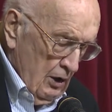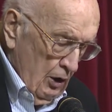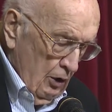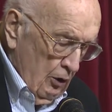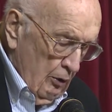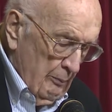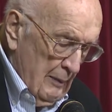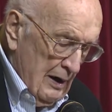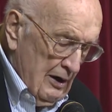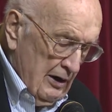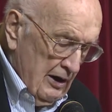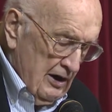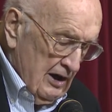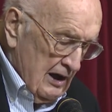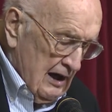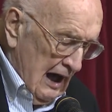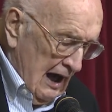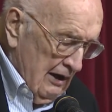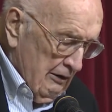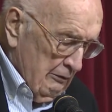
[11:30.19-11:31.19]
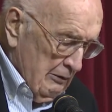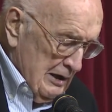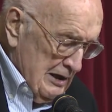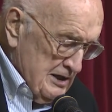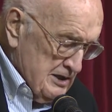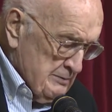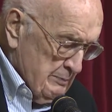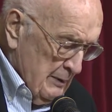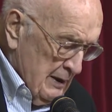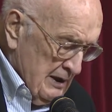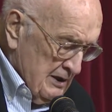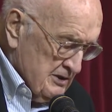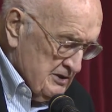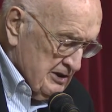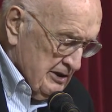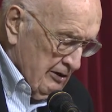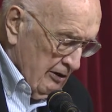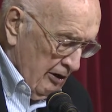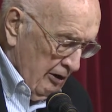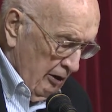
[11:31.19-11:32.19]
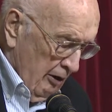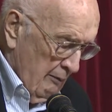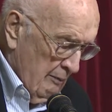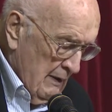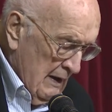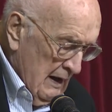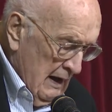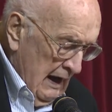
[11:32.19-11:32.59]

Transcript: who married a Colorado Springs girl